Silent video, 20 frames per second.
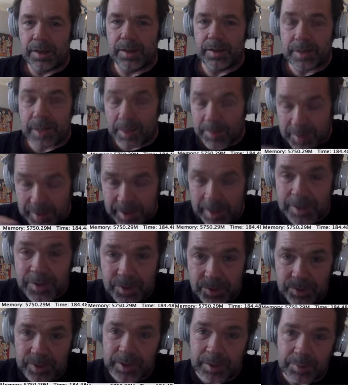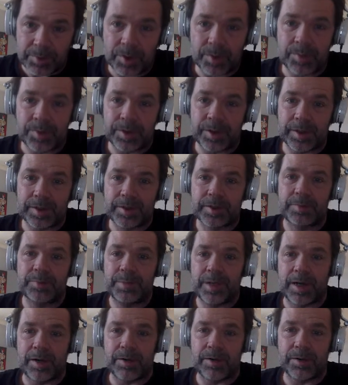times 10 to the appropriate
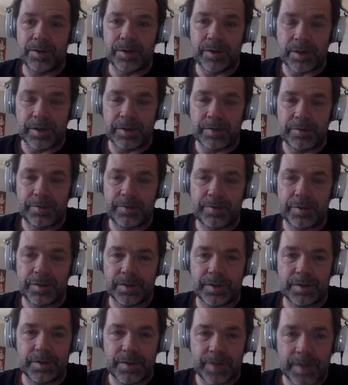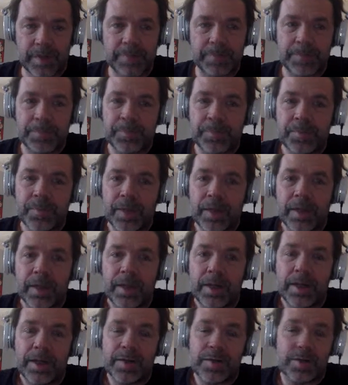power of 10.
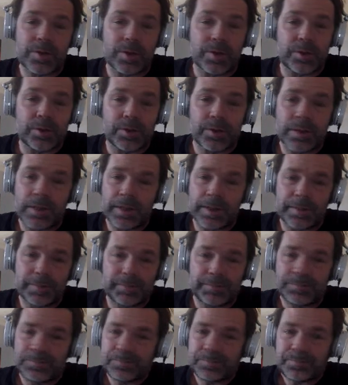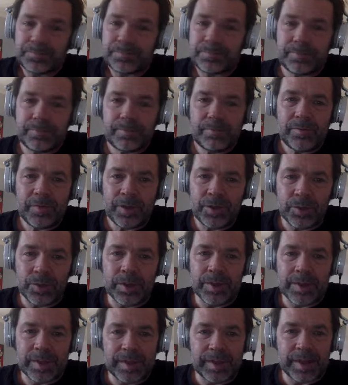And so you
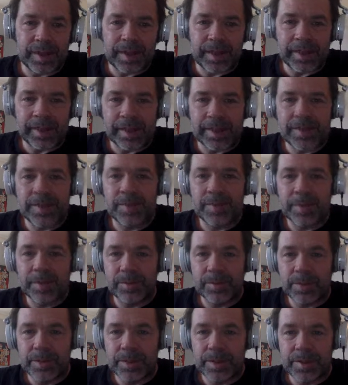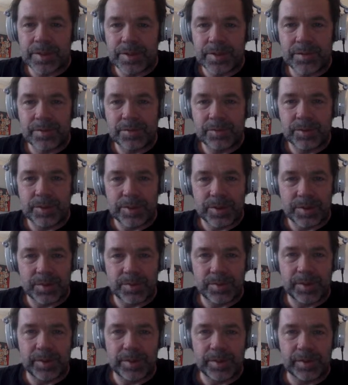can see that I get something which is
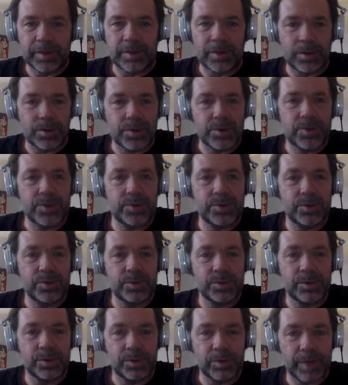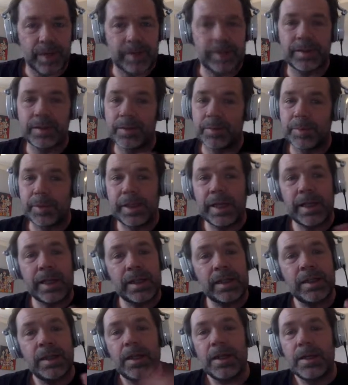pretty close to correct in the
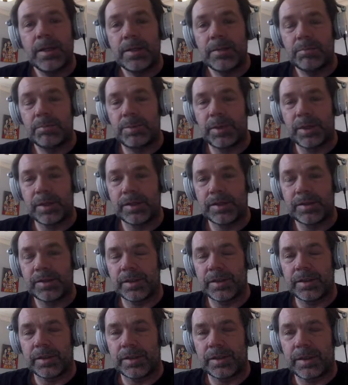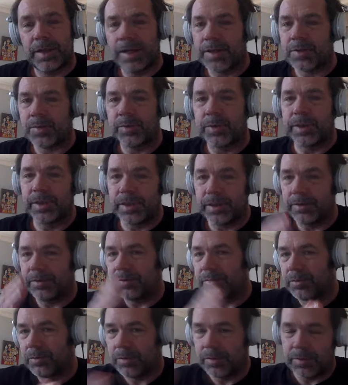beginning, but as we
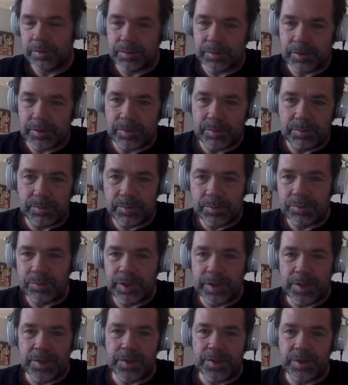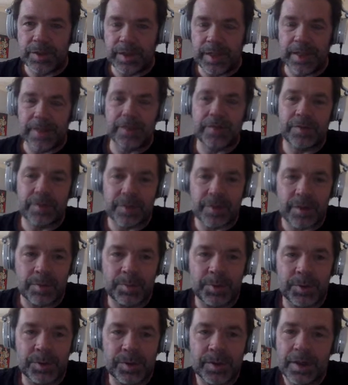reach the end of the
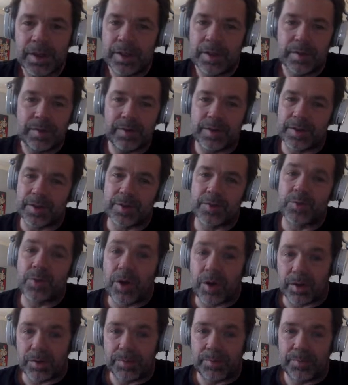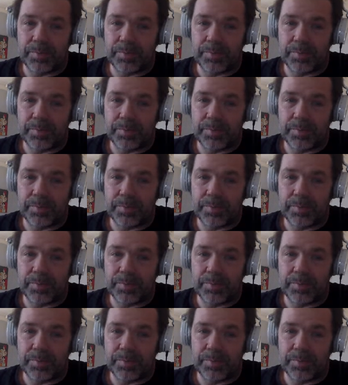number, this is wrong.